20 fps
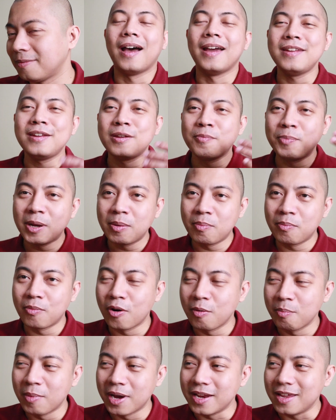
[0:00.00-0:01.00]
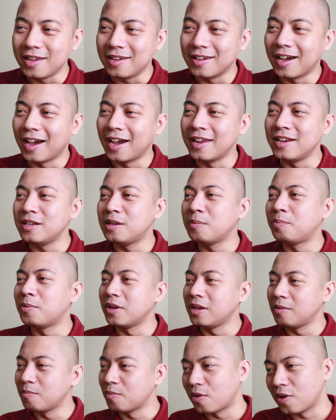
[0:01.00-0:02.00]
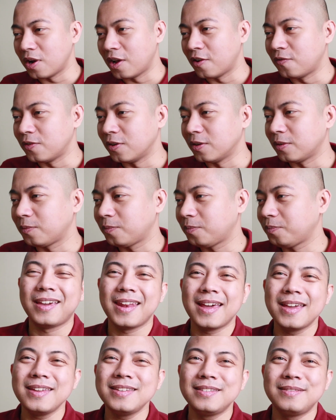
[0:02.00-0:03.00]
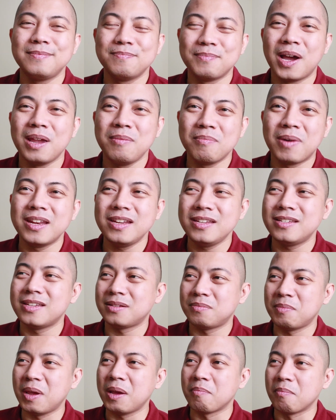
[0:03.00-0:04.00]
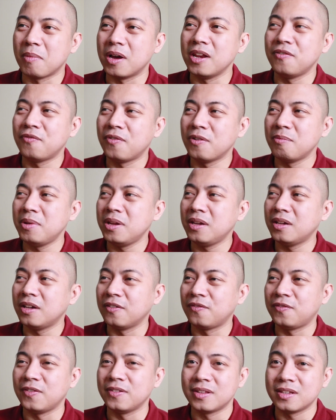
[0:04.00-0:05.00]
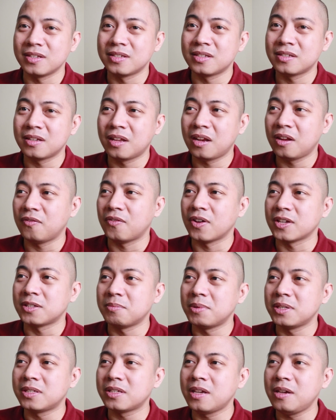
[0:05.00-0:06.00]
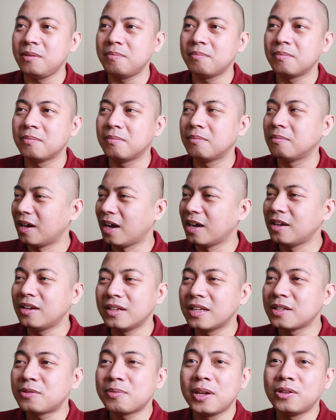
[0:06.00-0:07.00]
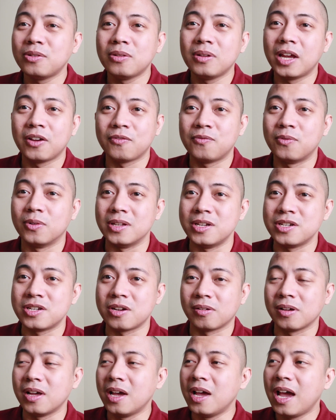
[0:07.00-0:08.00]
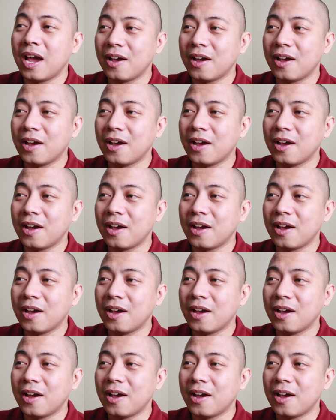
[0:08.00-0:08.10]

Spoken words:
I need to put in more money. I need to put in more effort. Can my money just make money for me if this is an investment scheme? And that's why I don't like Volt in general.